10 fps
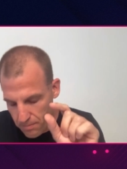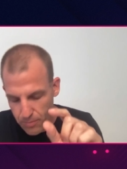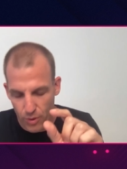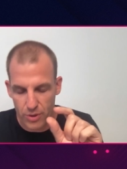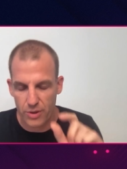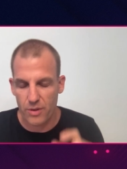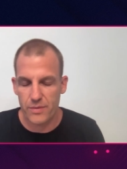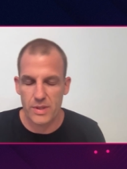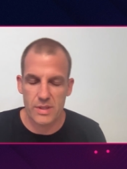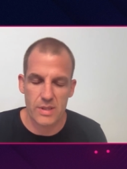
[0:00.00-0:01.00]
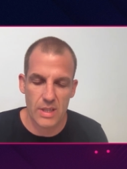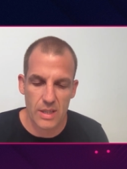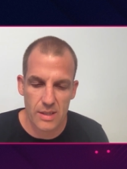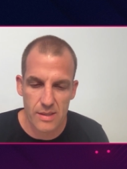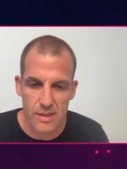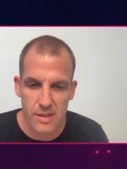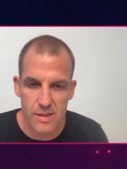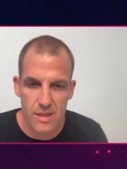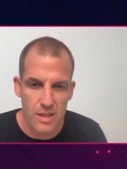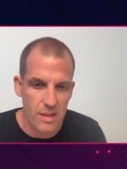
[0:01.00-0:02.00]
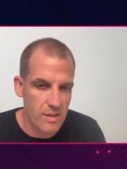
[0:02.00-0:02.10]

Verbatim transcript: portion of this, uh, this SSD